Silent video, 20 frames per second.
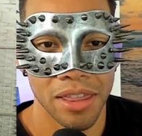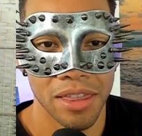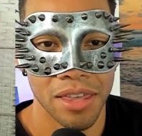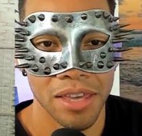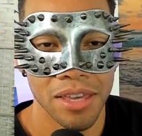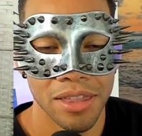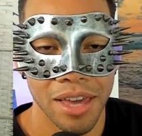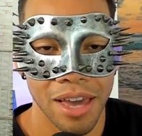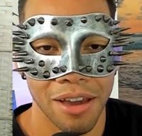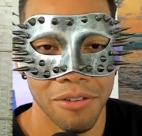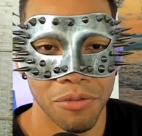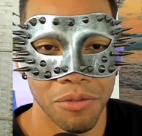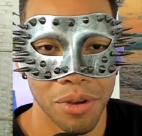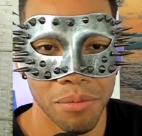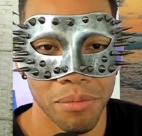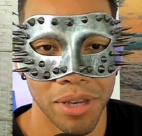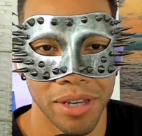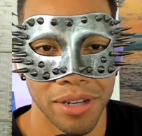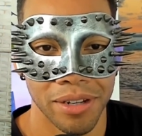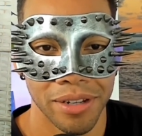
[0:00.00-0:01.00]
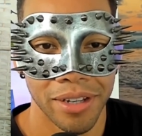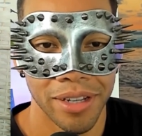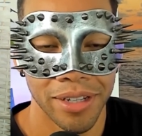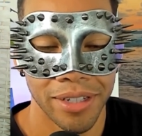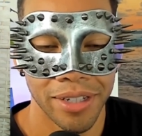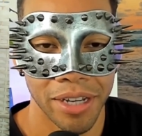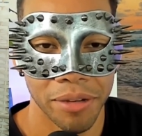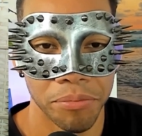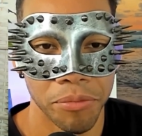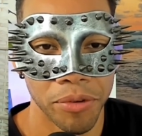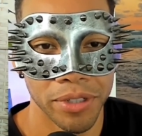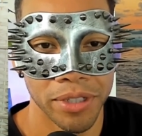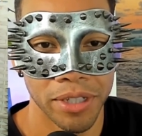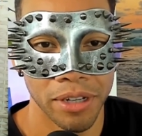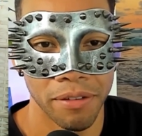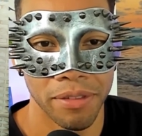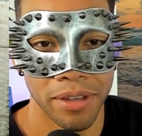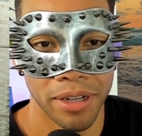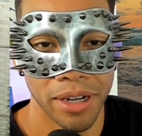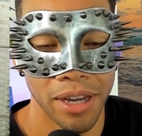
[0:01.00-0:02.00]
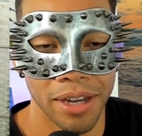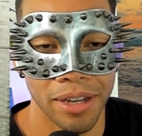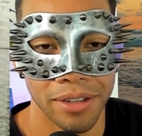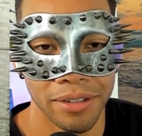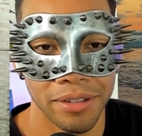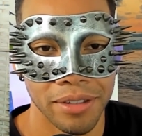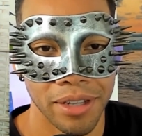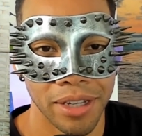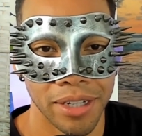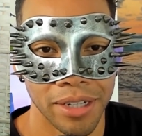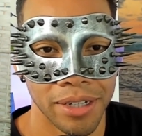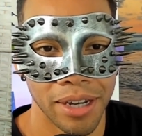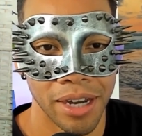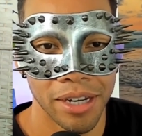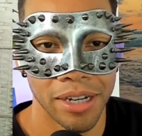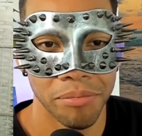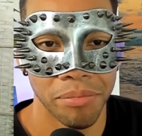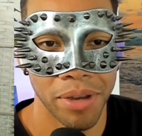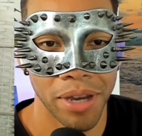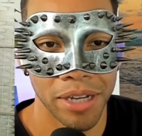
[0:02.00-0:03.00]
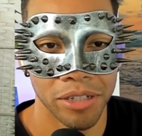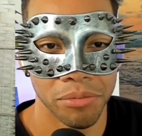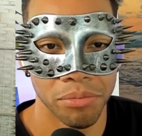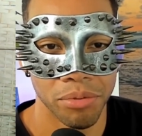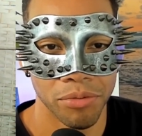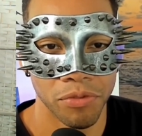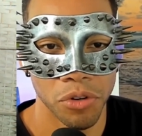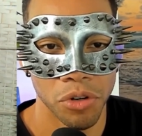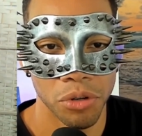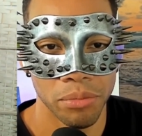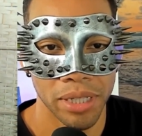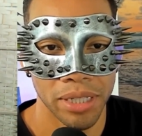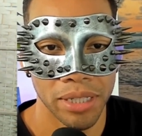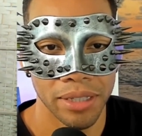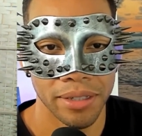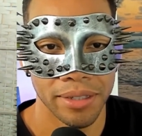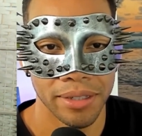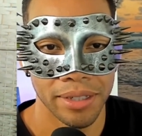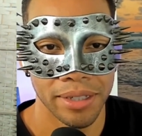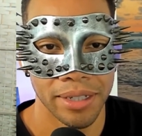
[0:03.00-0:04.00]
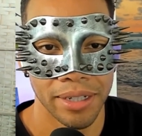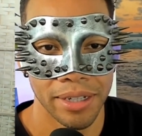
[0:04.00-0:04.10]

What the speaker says: I think that women can take more stuff than us and it not impact your performance.